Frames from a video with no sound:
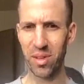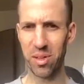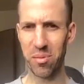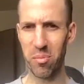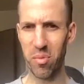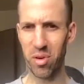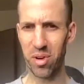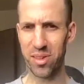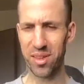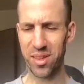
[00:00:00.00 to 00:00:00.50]

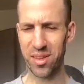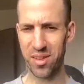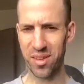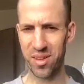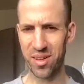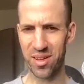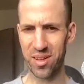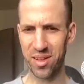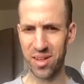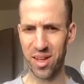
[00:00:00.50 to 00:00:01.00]
more at the
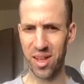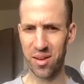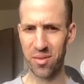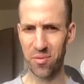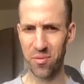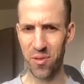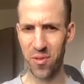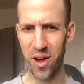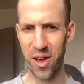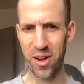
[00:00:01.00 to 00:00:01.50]
kind of
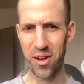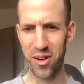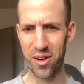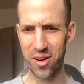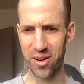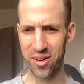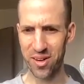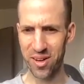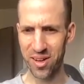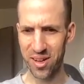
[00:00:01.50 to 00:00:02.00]
fine
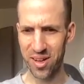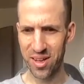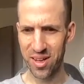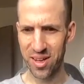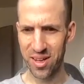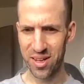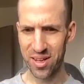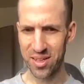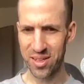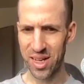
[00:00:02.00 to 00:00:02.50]
art
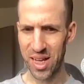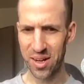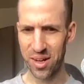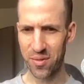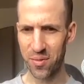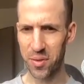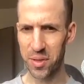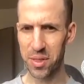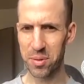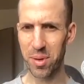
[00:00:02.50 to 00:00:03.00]
end of
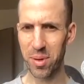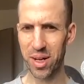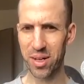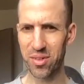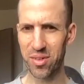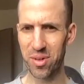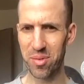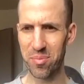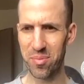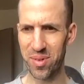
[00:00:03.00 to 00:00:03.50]
the
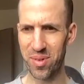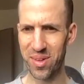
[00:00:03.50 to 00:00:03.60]
spectrum.